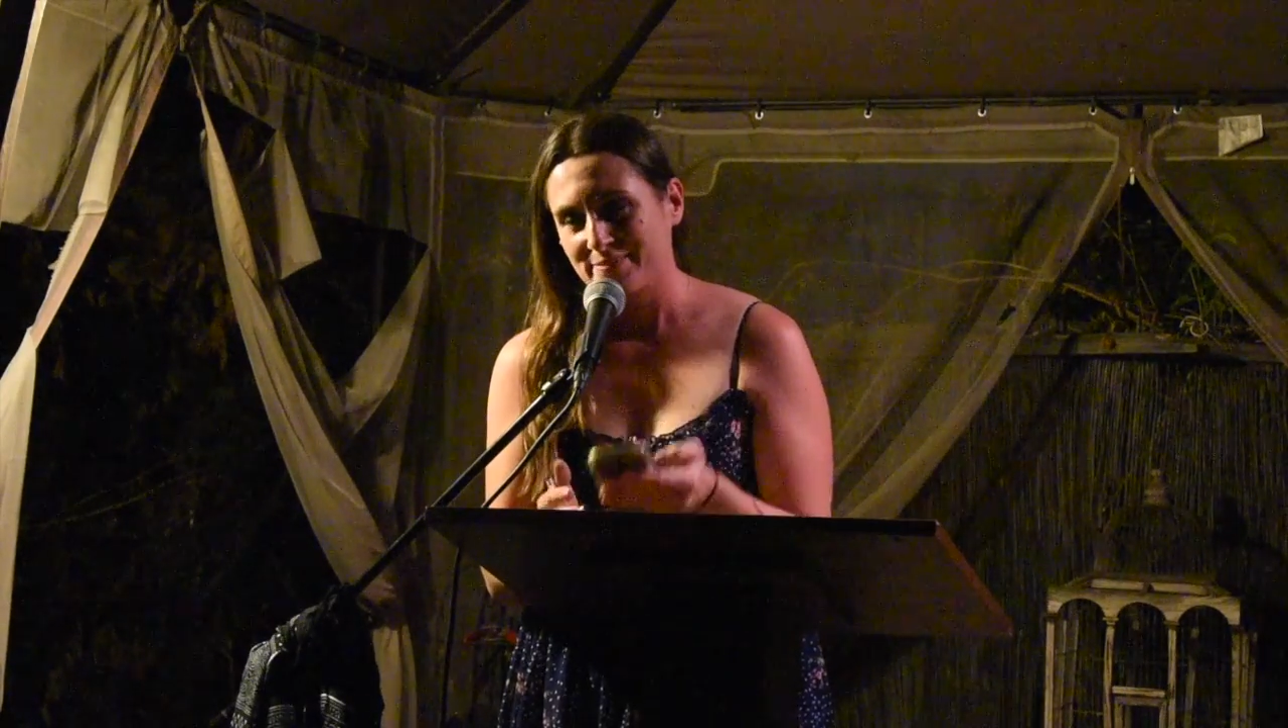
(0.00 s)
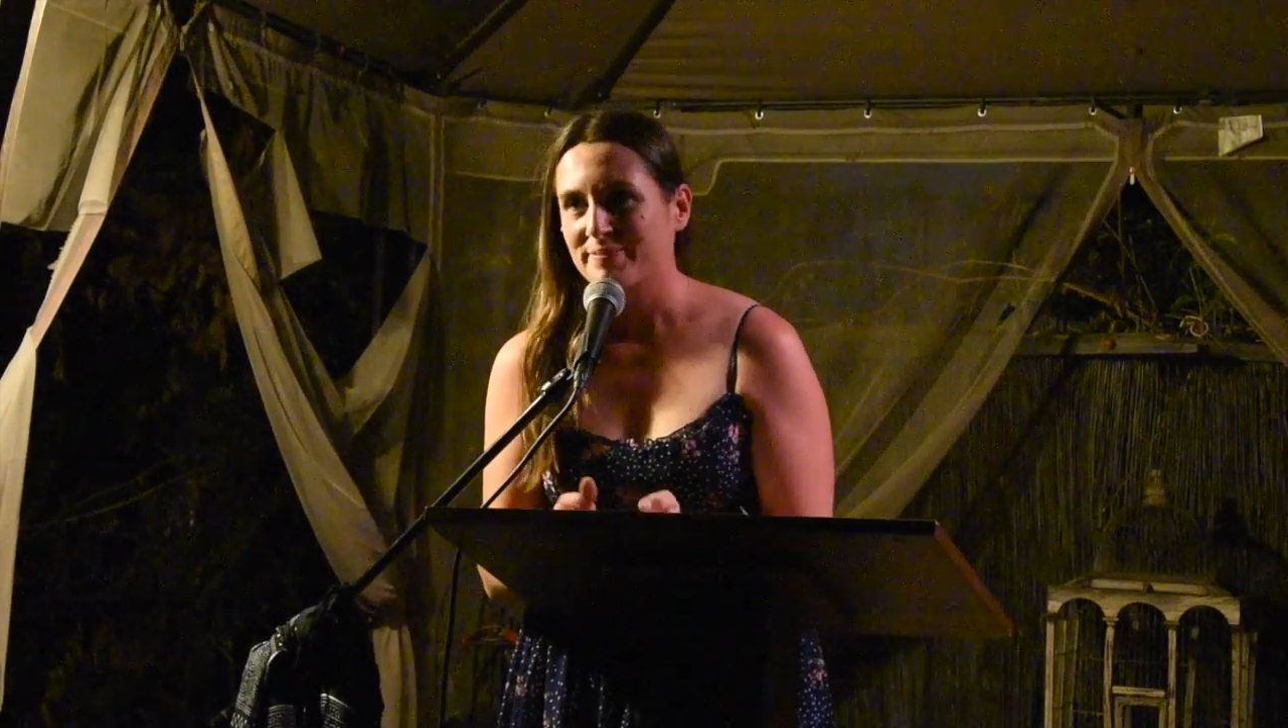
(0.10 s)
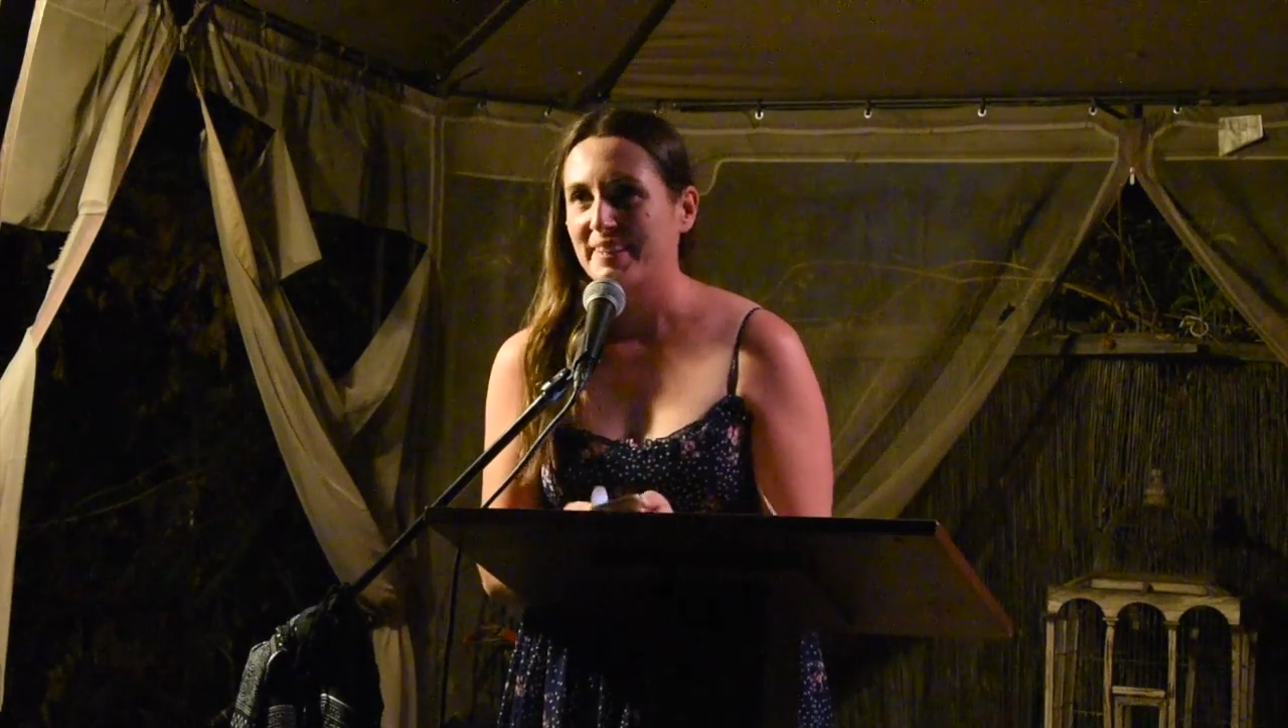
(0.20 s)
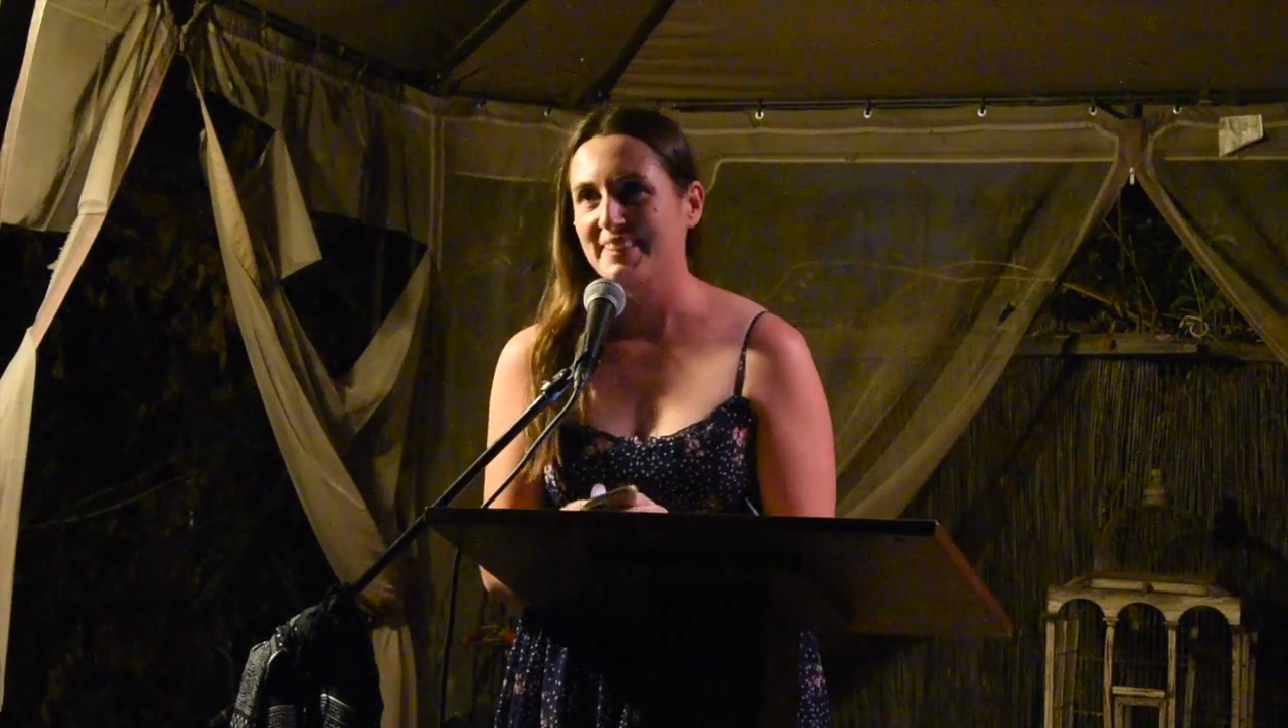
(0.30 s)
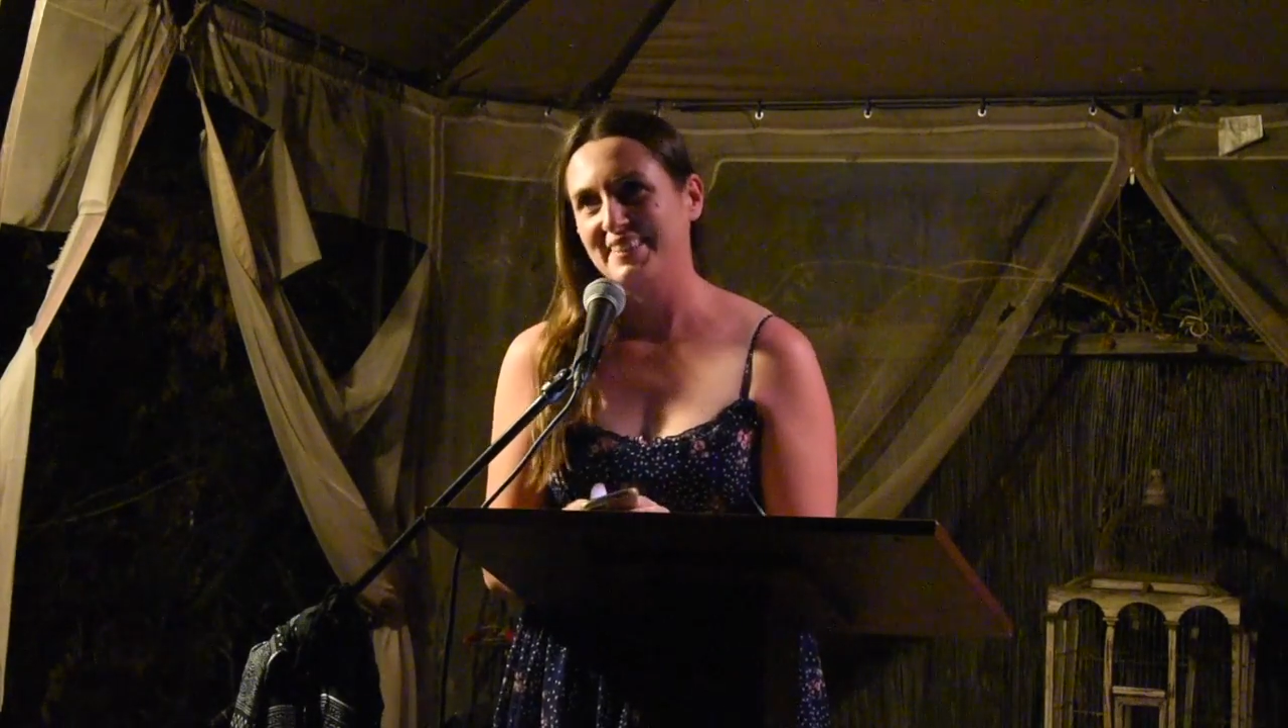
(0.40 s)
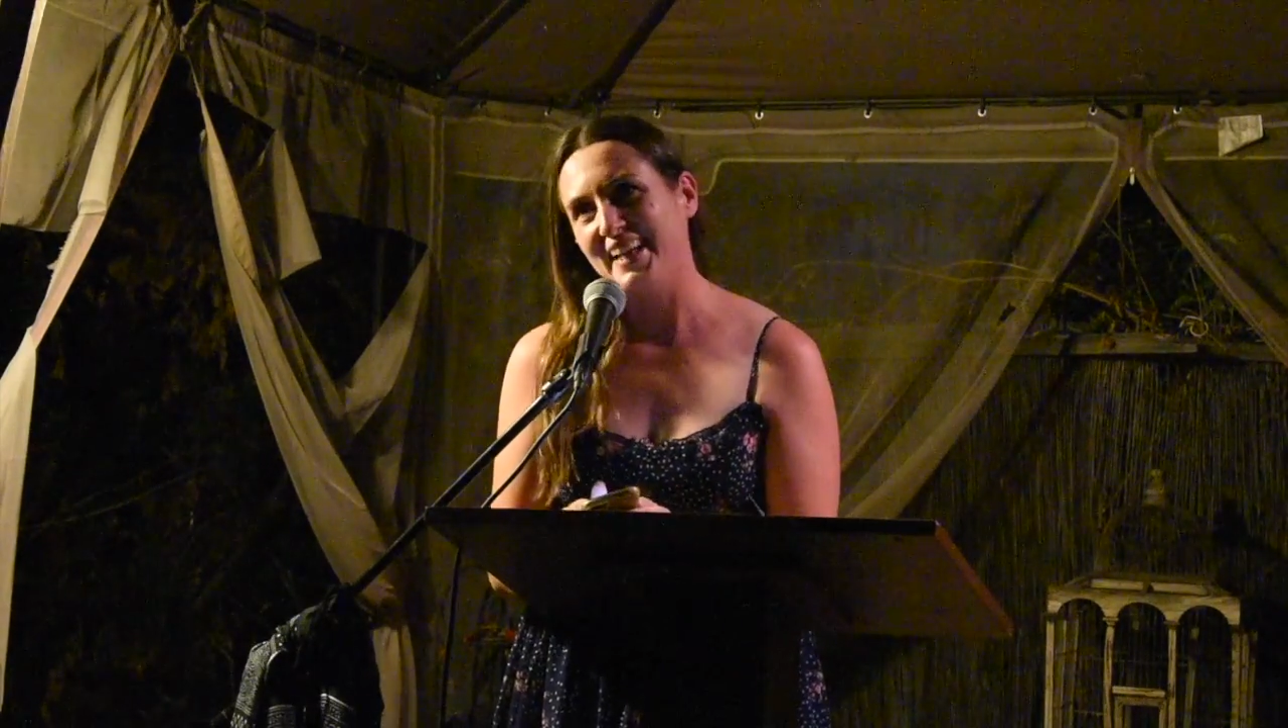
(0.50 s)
Yes.